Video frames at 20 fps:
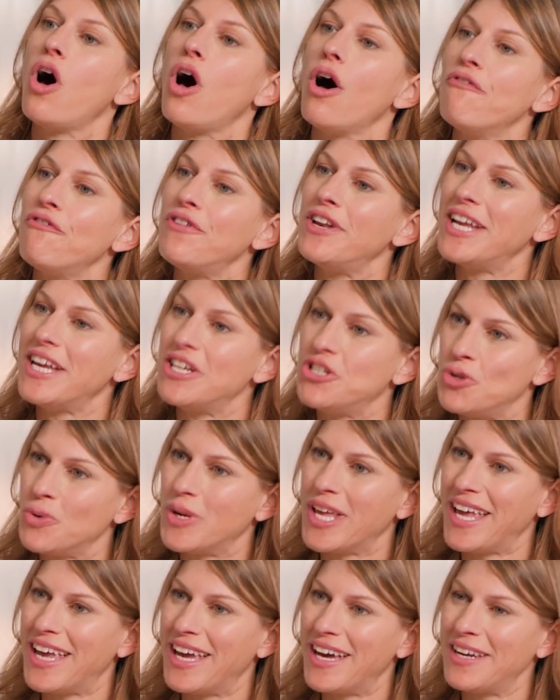often as you
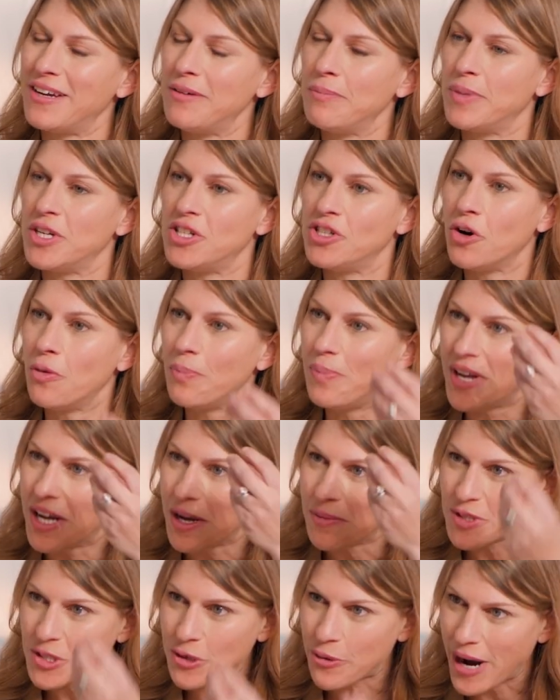can, but don't
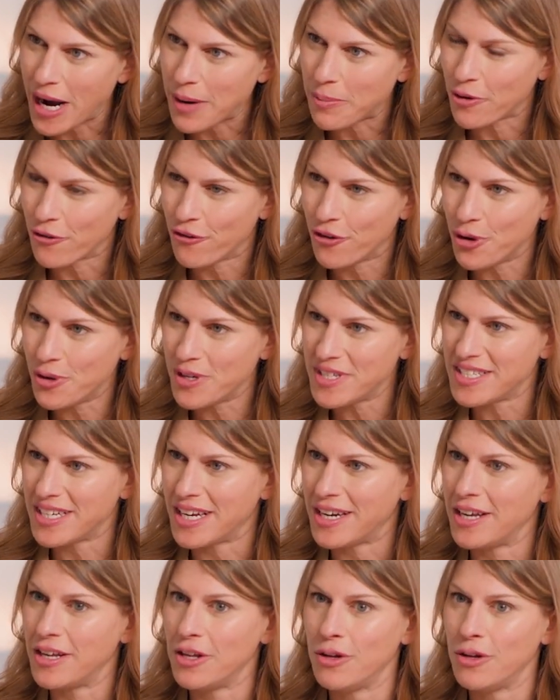become so hyper-focused on it,